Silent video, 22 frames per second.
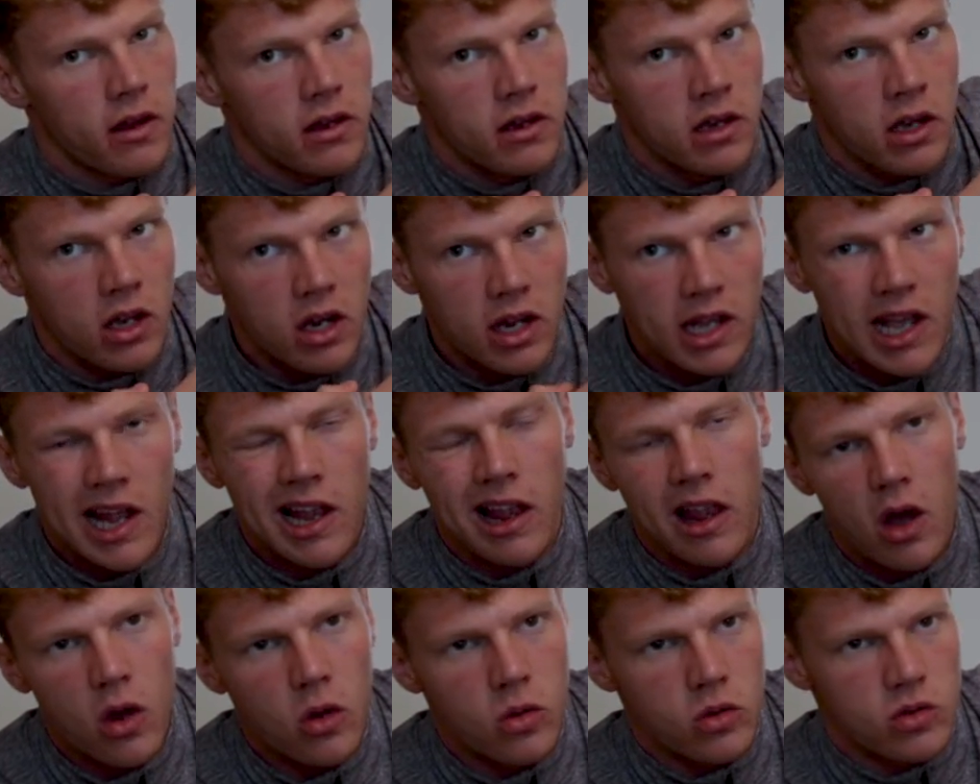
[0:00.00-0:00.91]
You're going to get
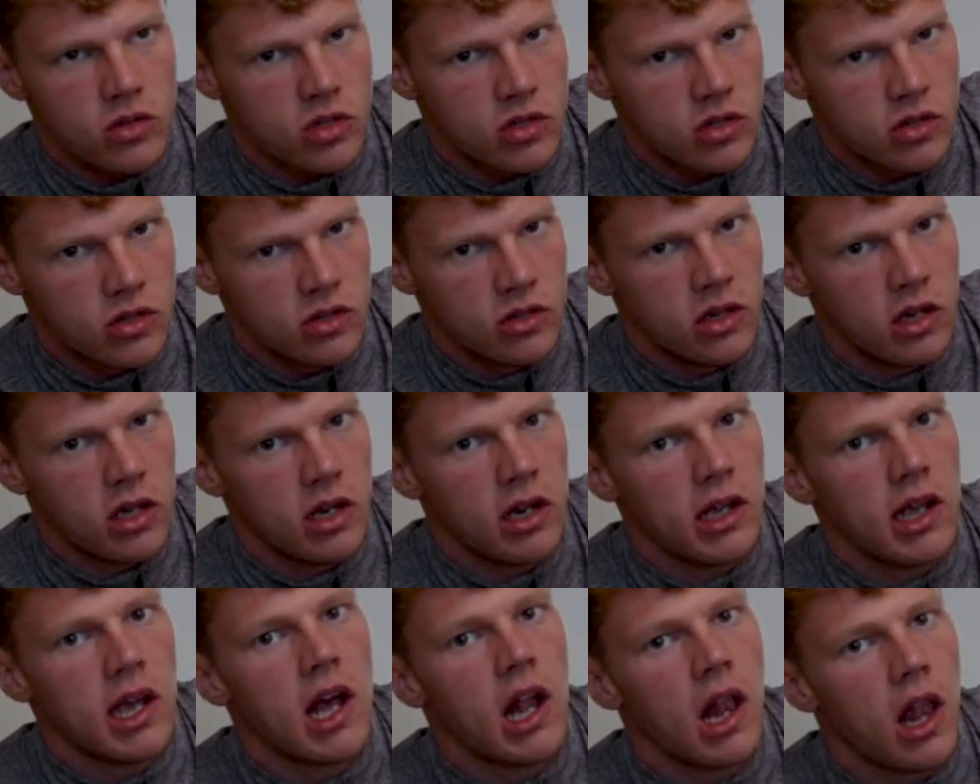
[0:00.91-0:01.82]
loads. You're going
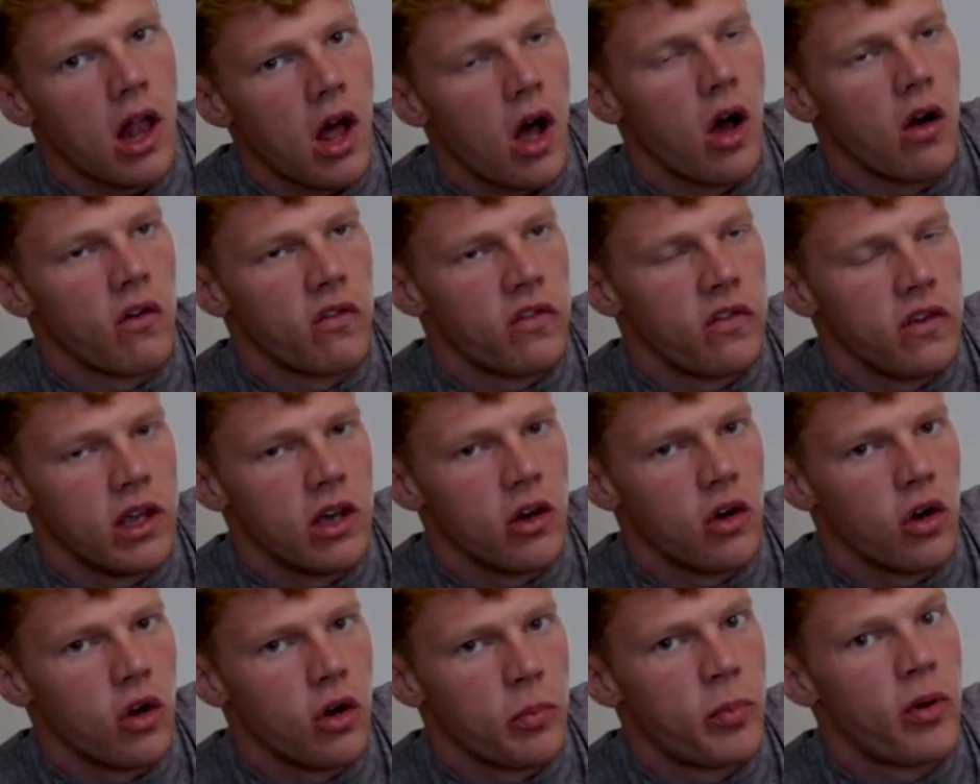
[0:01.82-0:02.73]
to get a lot for
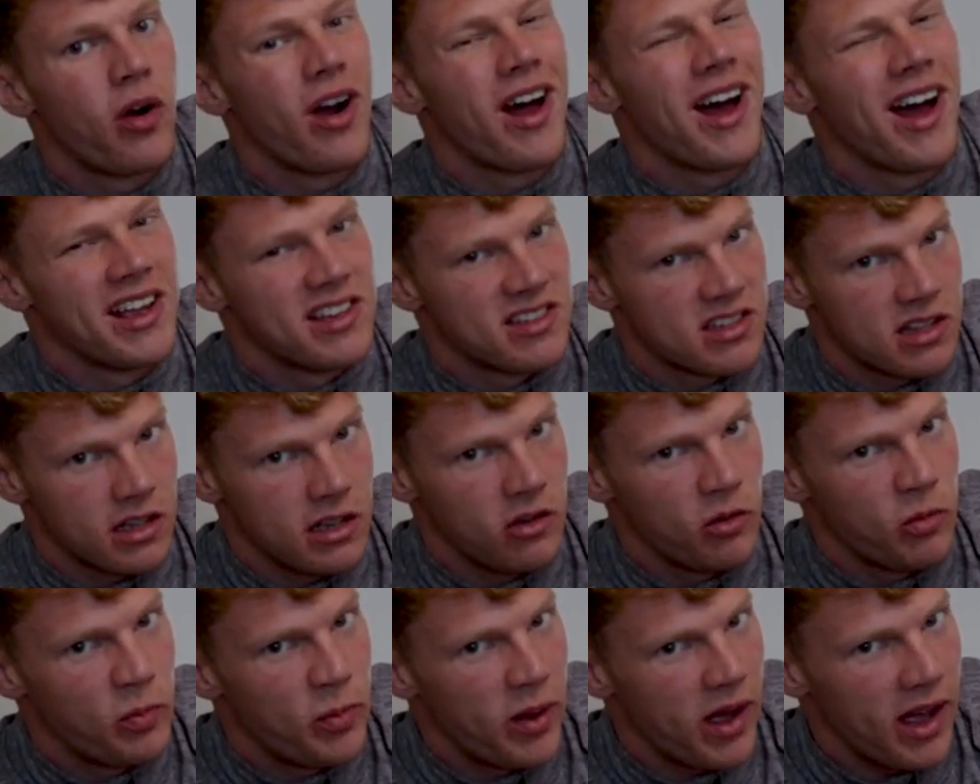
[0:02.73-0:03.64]
your price that
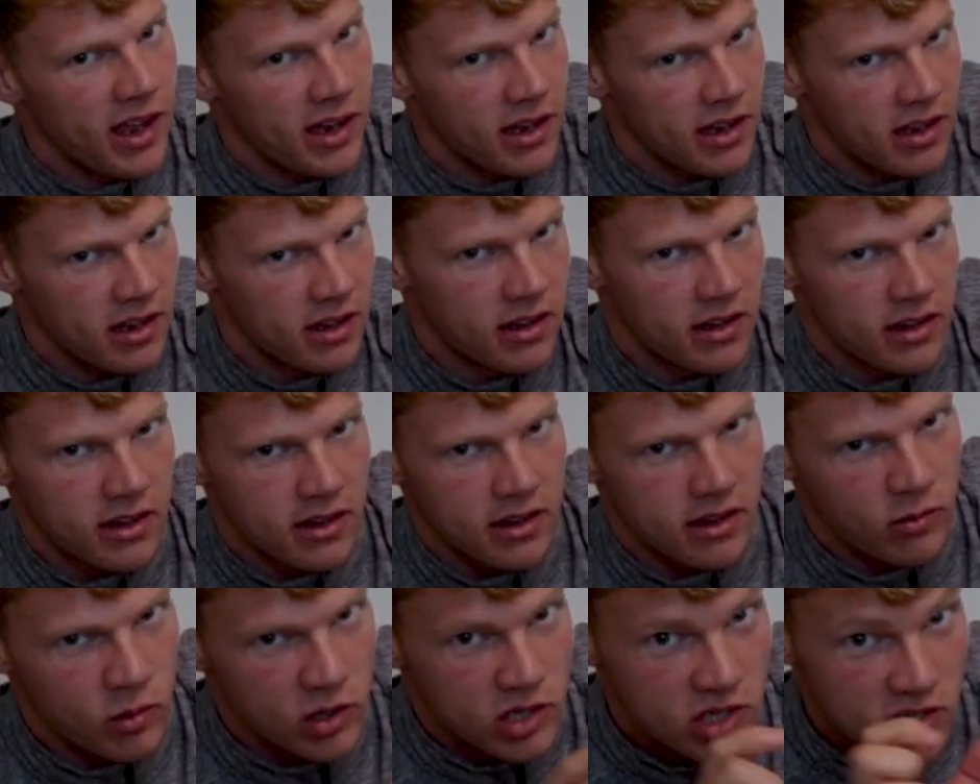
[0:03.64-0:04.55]
you pay,
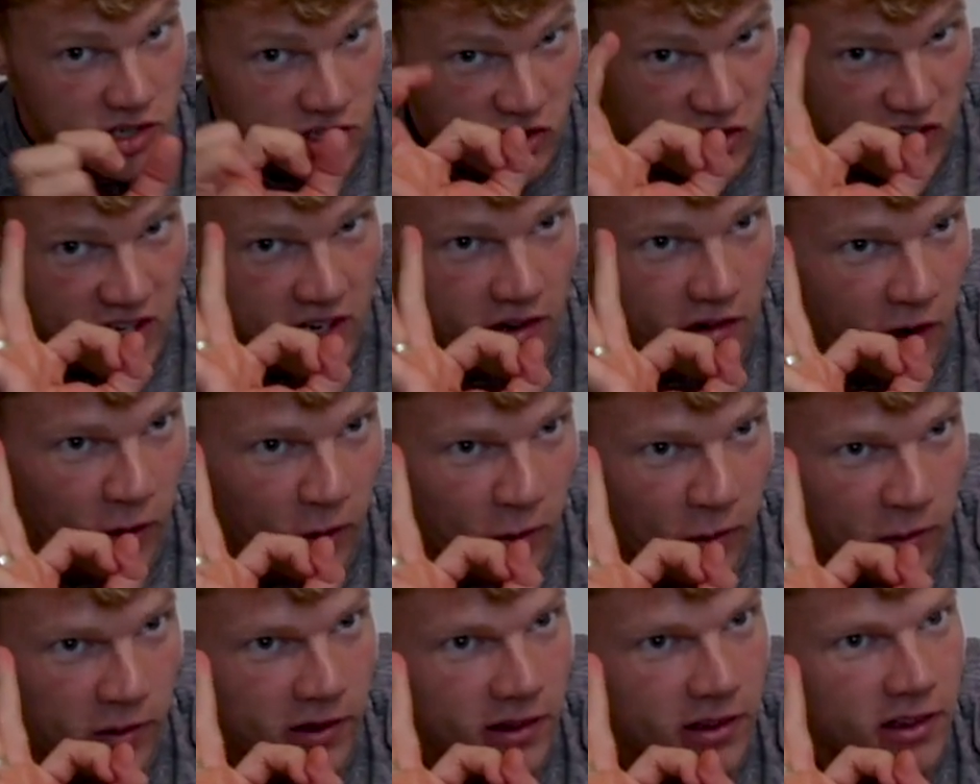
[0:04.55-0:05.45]
which is zero.
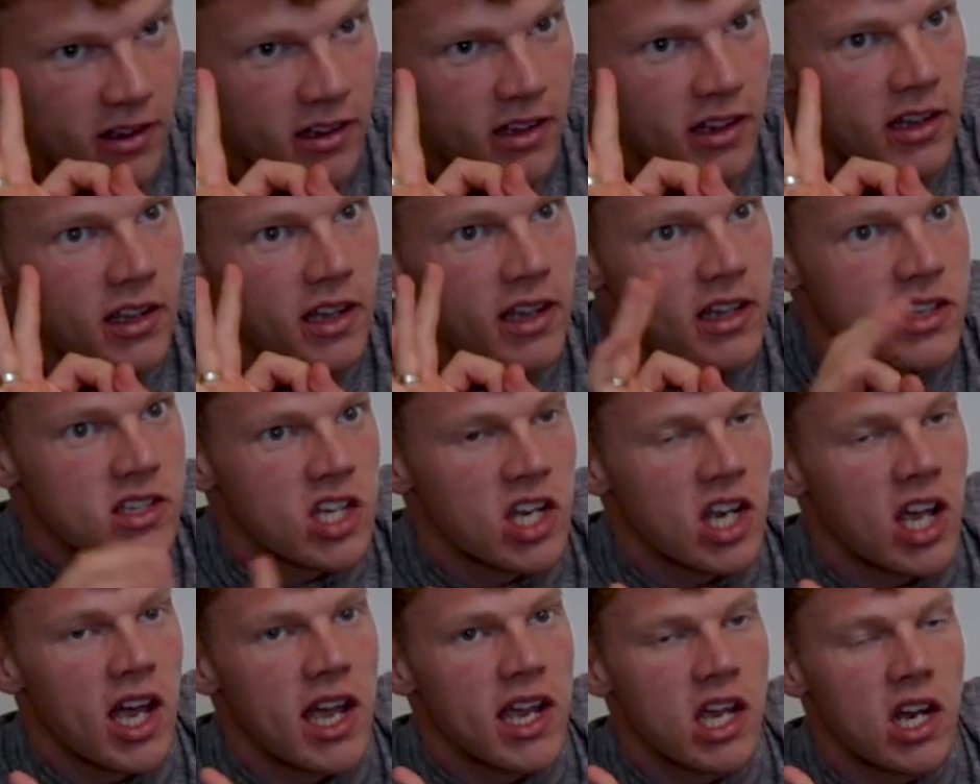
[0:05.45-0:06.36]
So
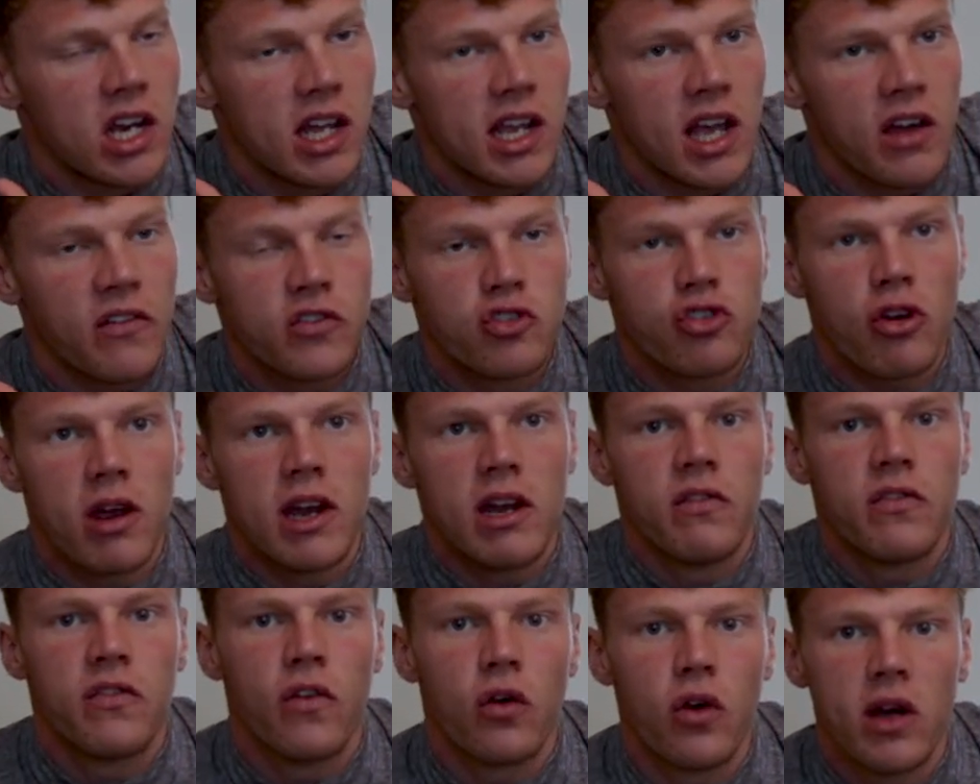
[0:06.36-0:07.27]
yeah, you're going to get
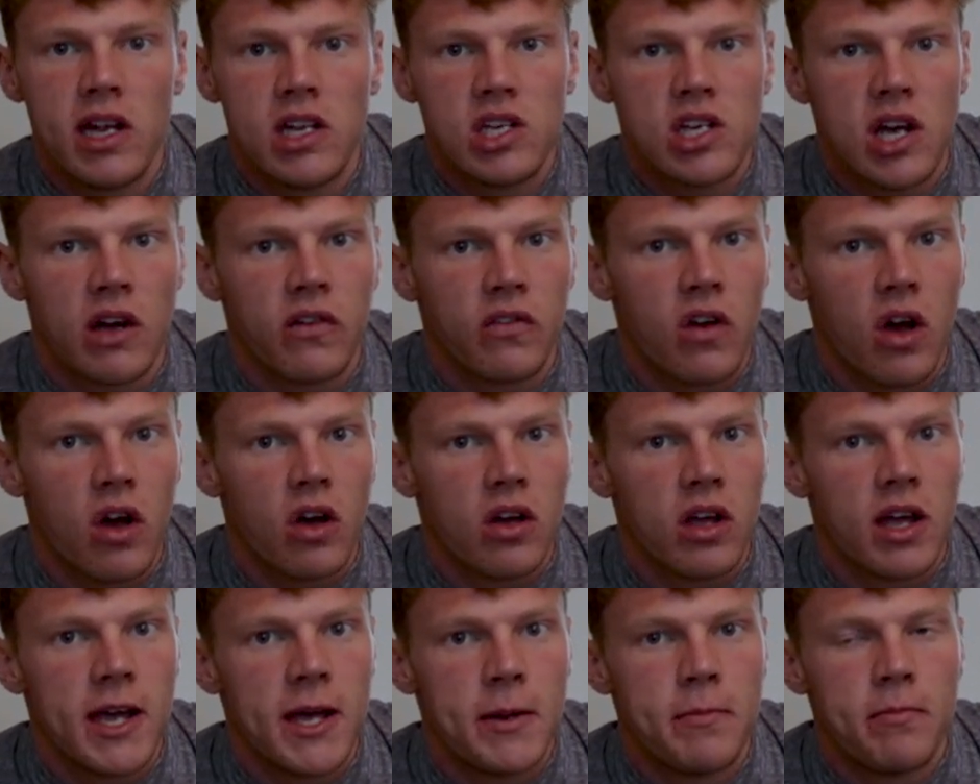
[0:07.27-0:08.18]
training footage. I've
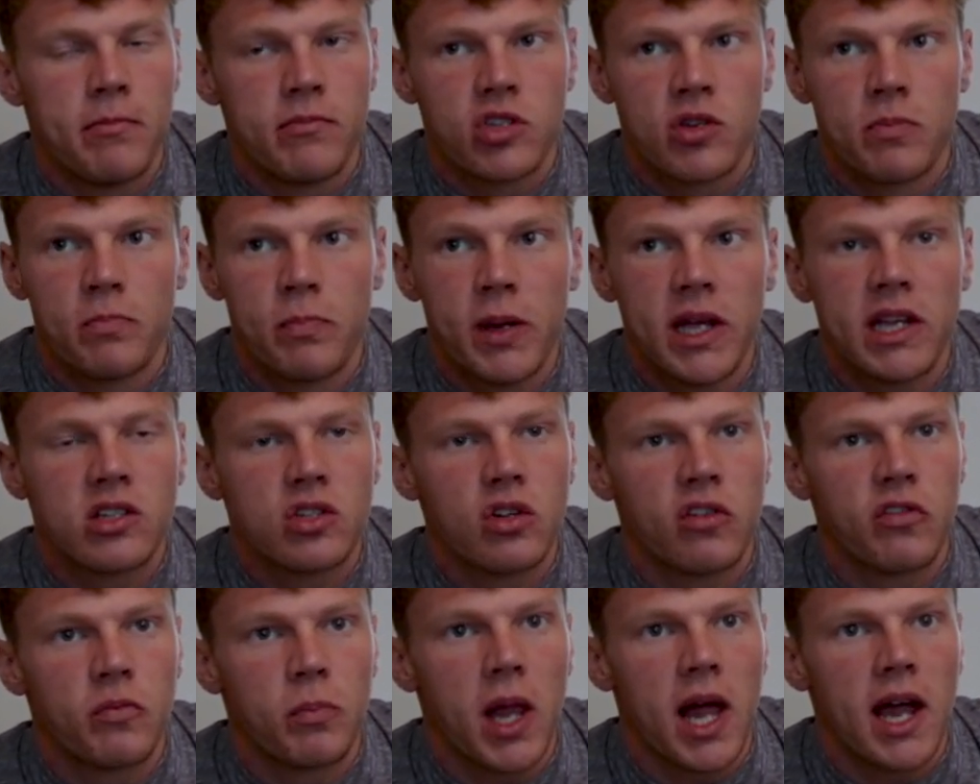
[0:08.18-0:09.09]
got um, some big
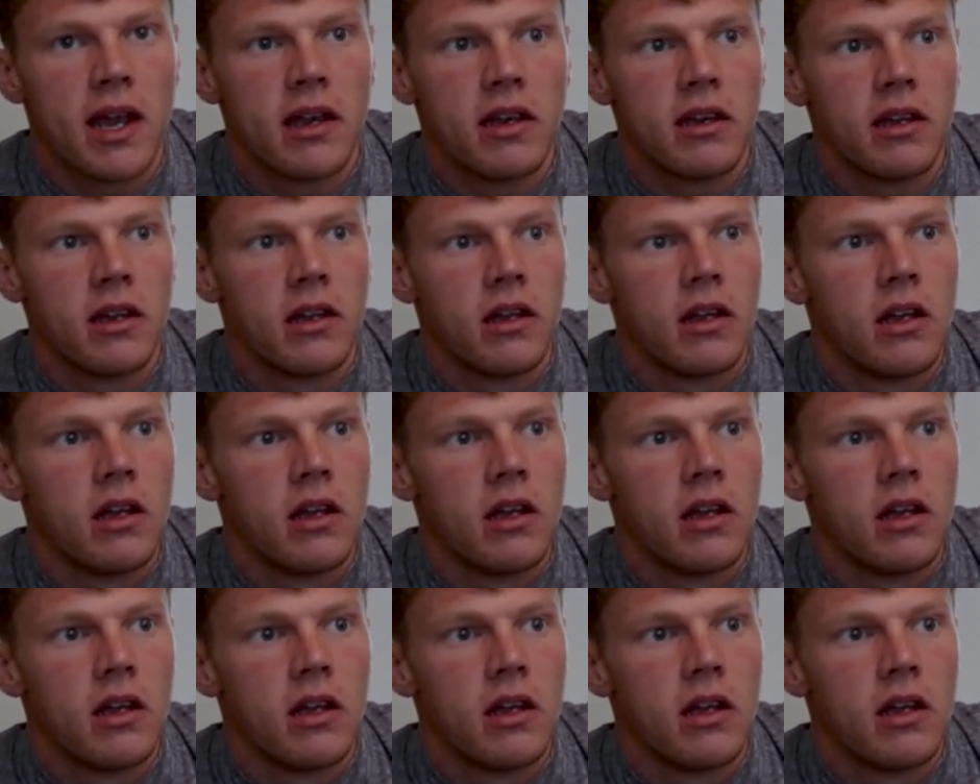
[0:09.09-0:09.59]
stuff planned.